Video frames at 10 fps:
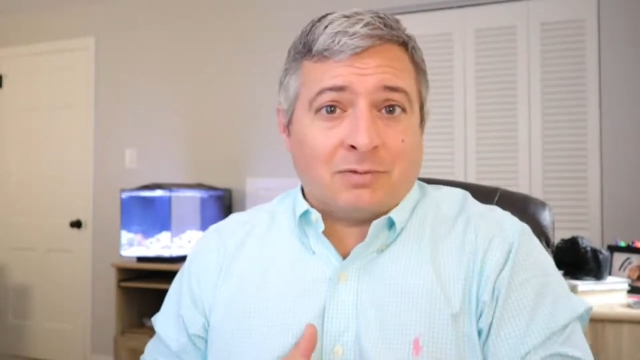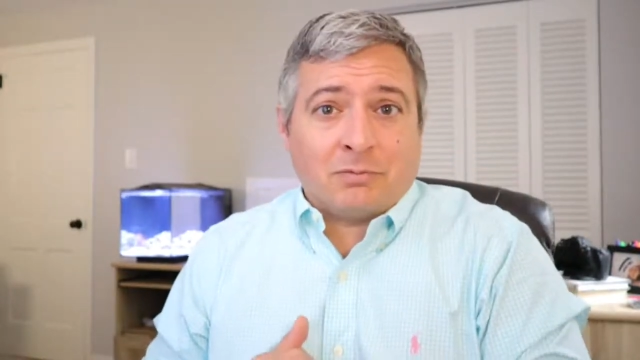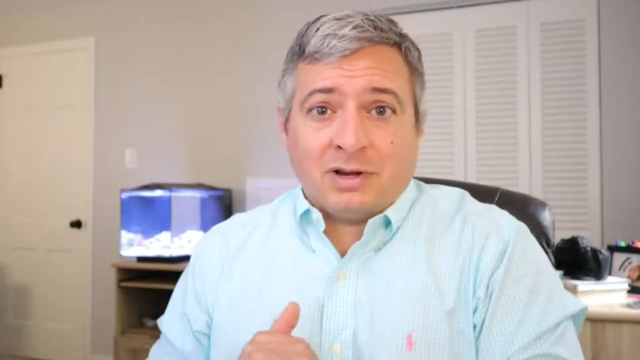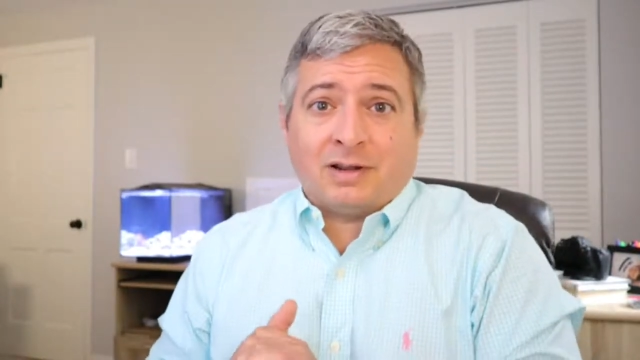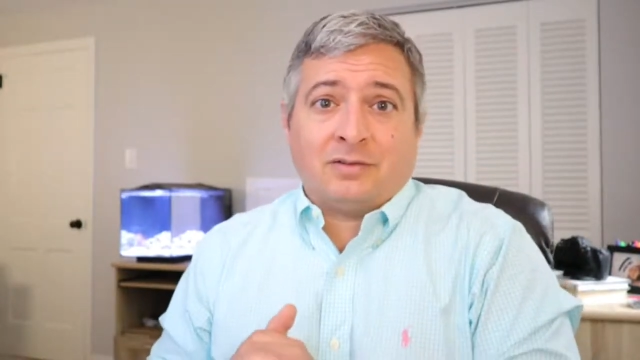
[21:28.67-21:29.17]

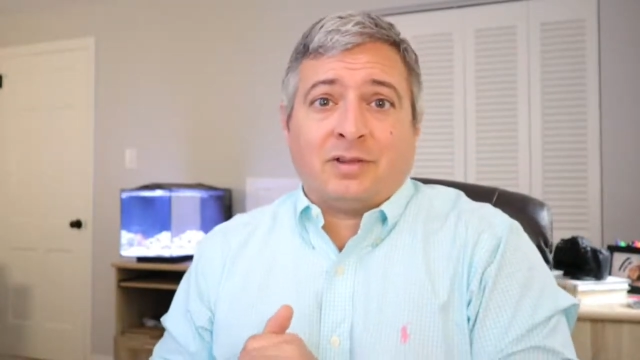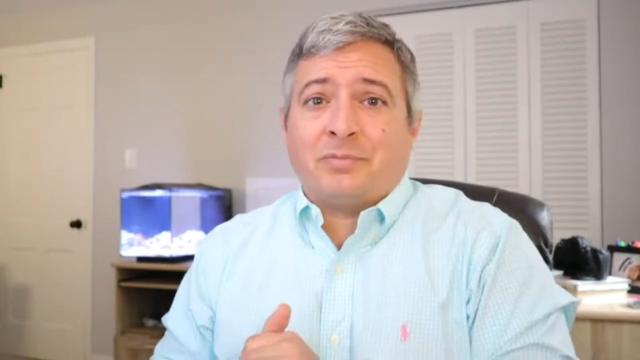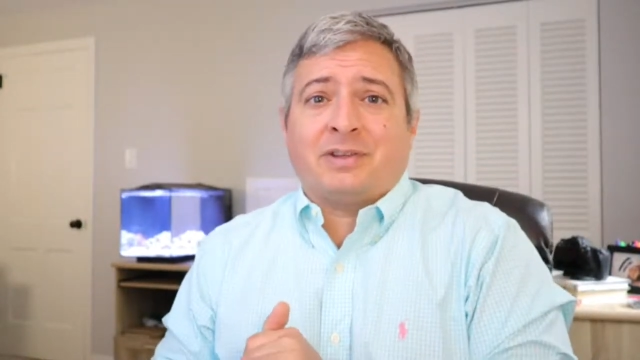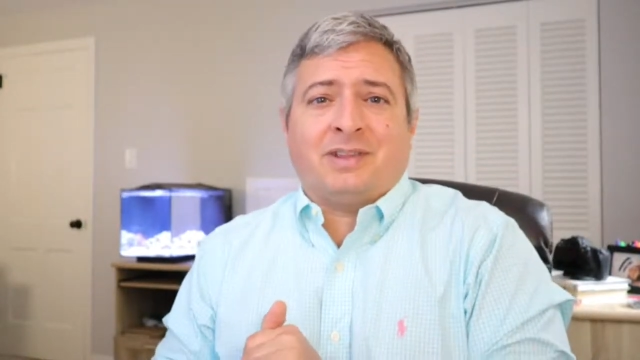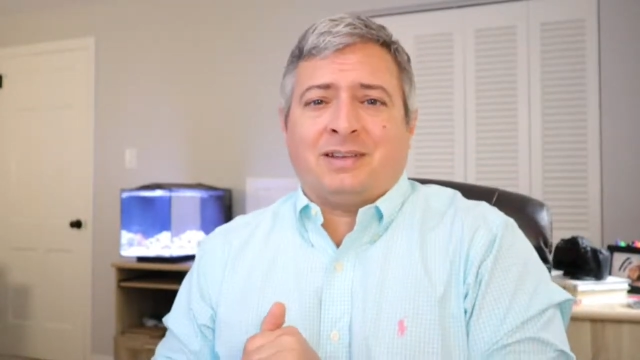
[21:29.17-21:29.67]
reading or
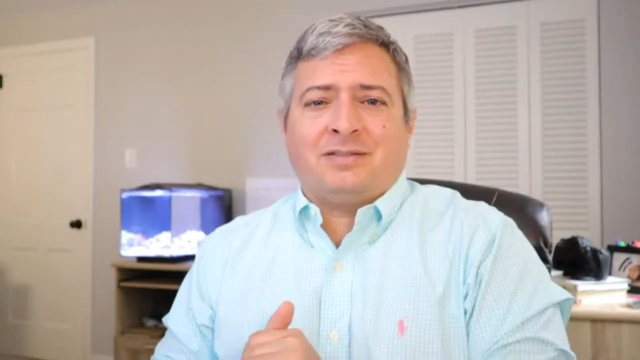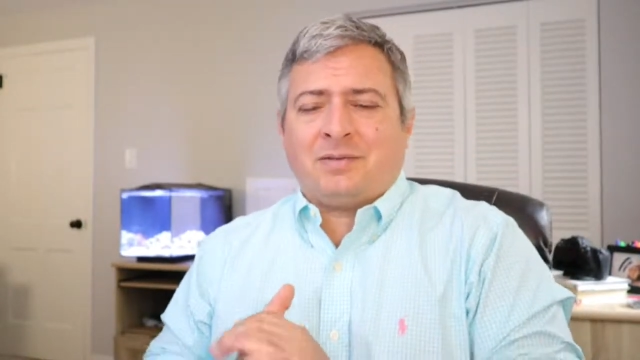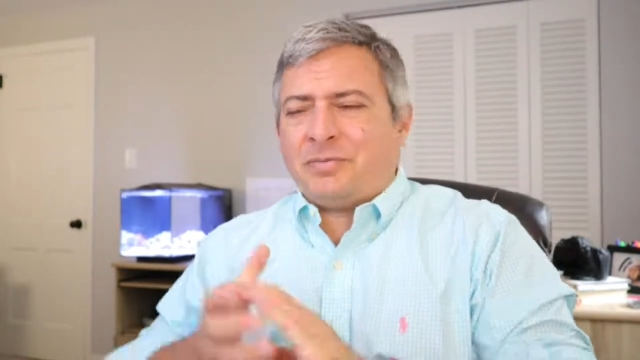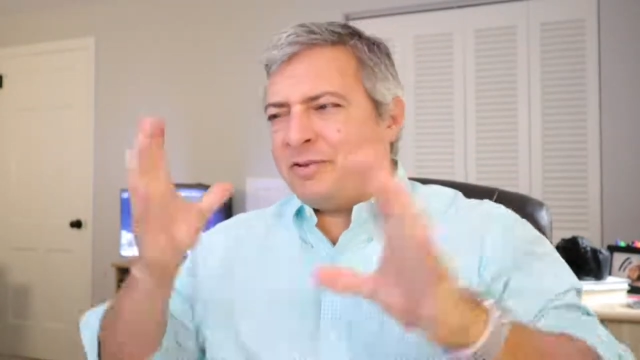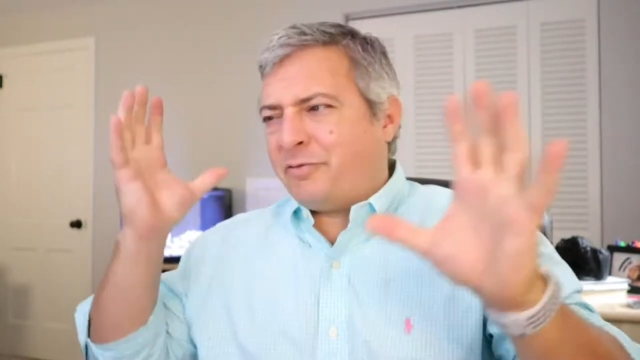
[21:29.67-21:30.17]
something
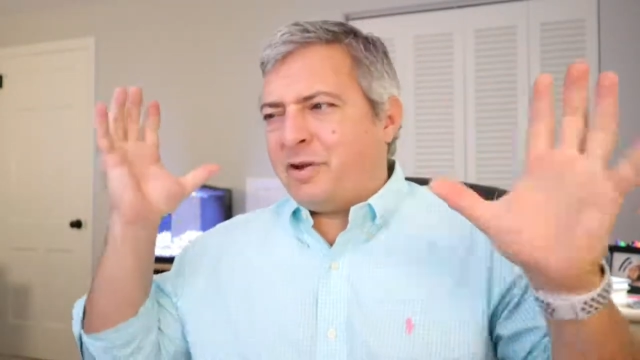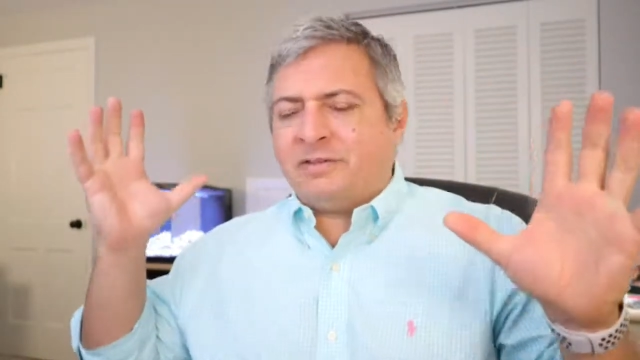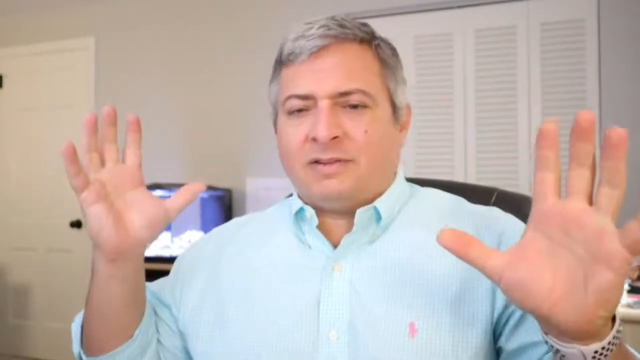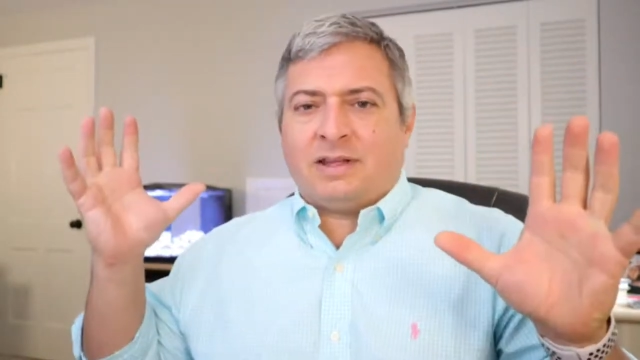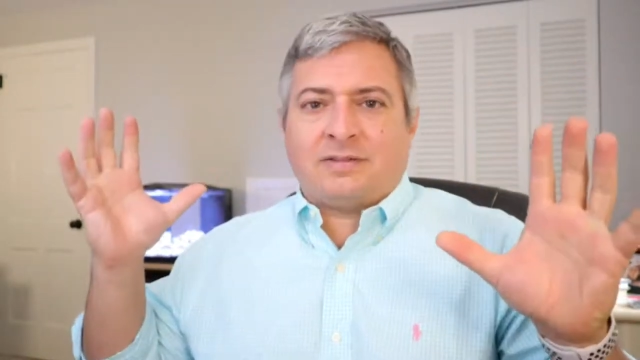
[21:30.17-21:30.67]

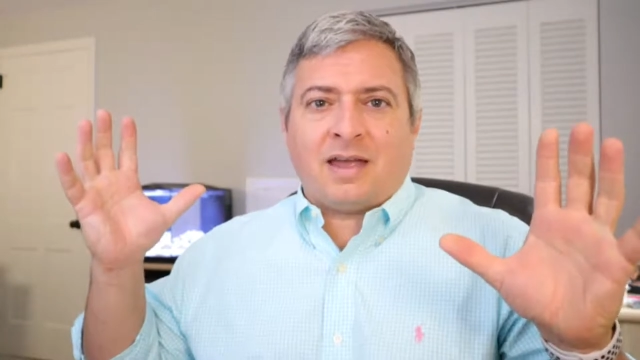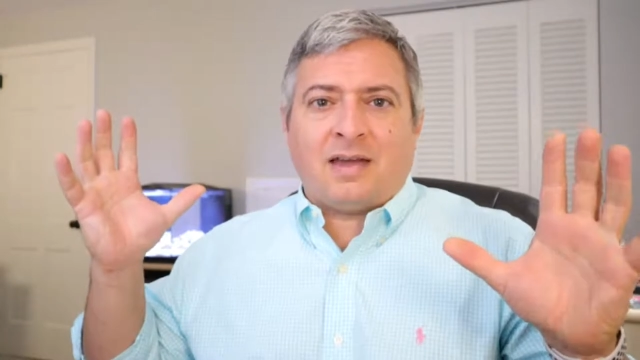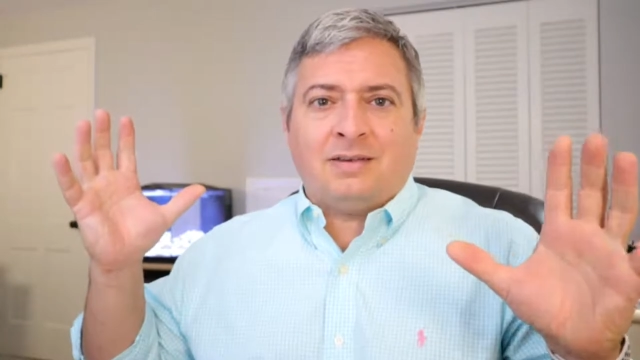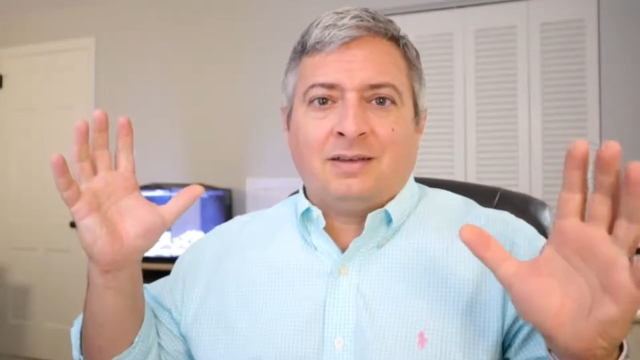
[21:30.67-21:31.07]
crazy like that.